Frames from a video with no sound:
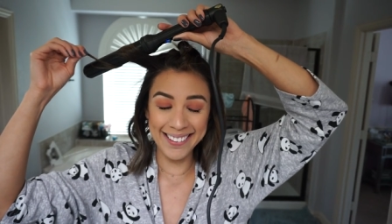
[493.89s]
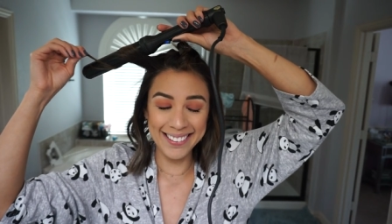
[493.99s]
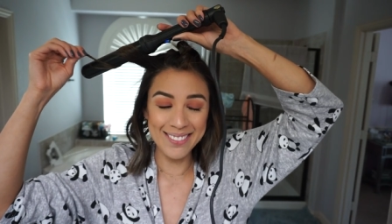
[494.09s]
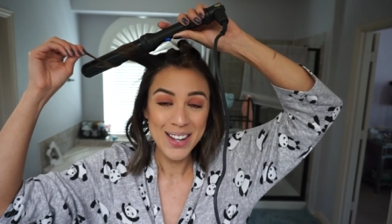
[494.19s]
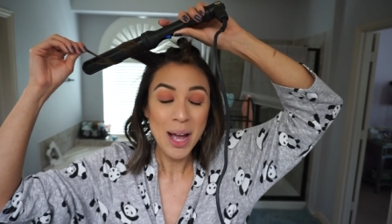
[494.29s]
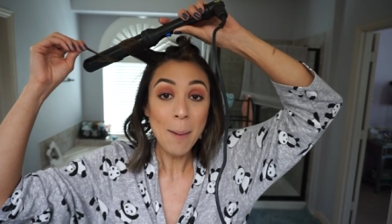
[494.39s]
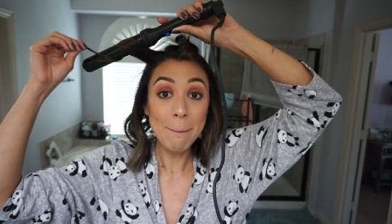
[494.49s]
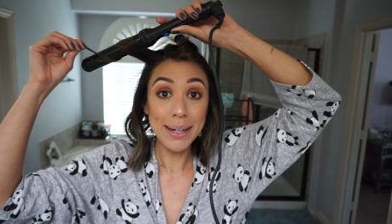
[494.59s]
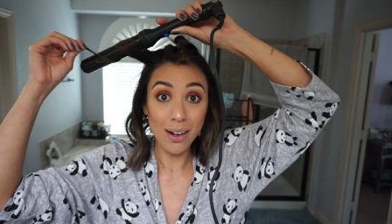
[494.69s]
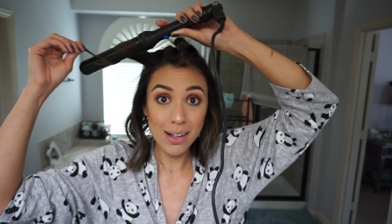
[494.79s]
Uh,
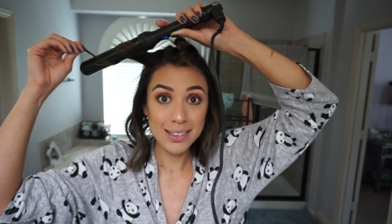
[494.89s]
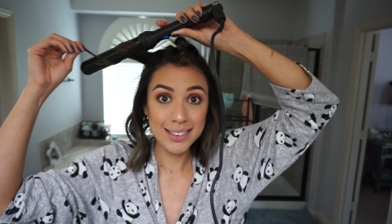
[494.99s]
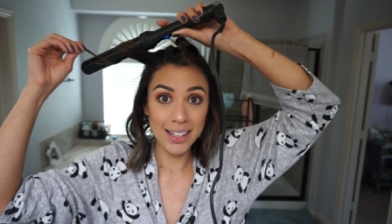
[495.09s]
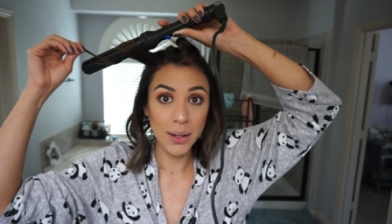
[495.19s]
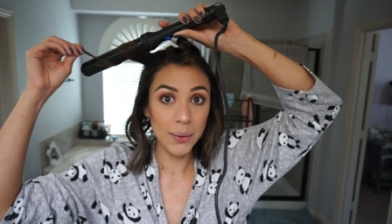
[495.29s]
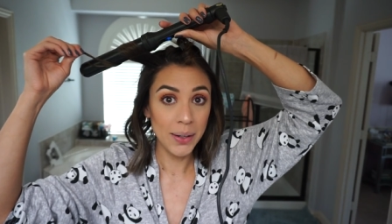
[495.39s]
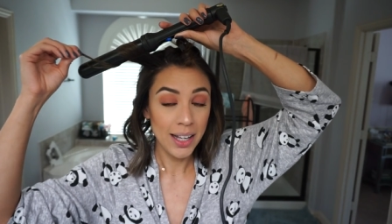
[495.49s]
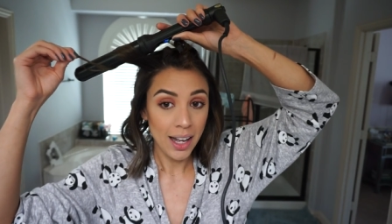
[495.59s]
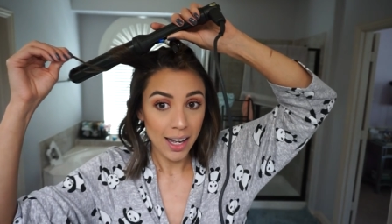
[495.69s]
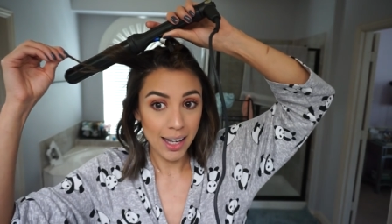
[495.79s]
but also,
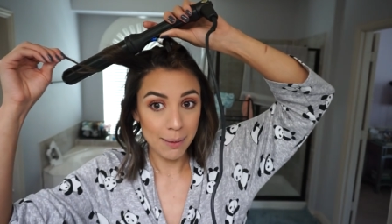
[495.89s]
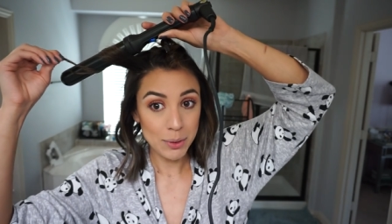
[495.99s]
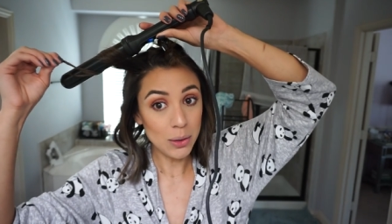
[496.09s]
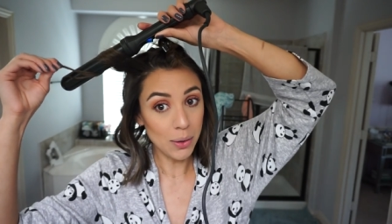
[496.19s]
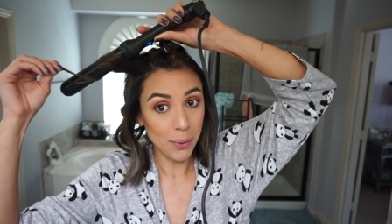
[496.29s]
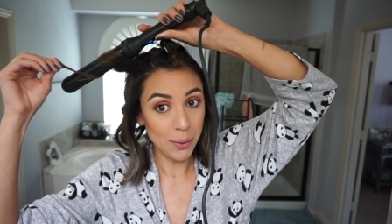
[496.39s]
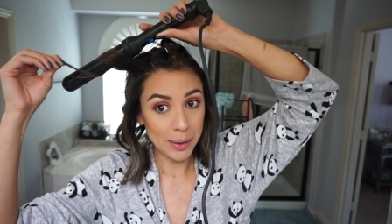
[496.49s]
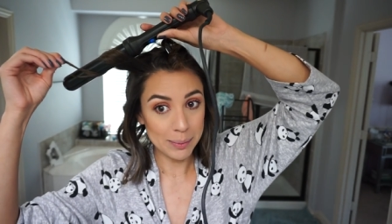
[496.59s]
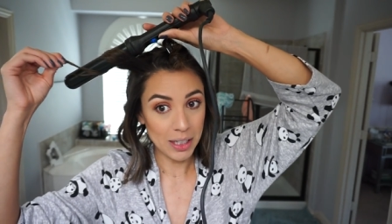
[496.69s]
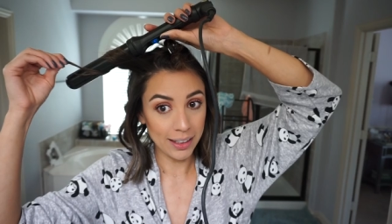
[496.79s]
um, you don't know
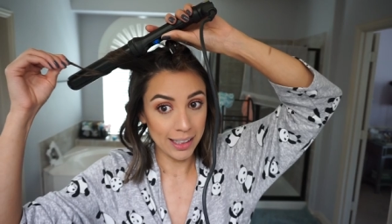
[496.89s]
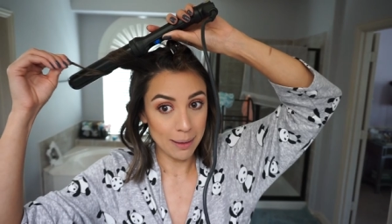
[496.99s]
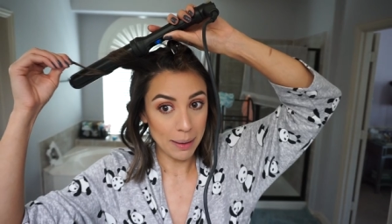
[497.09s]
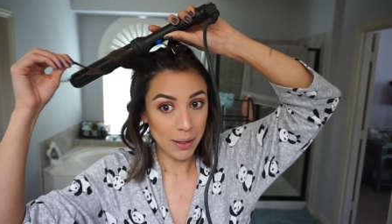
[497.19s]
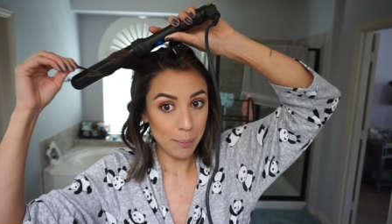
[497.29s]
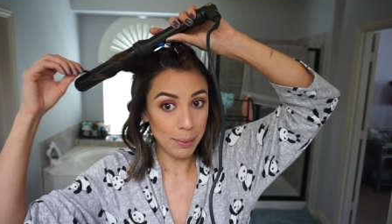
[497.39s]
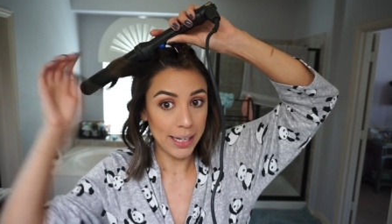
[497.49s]
what I'm talking about.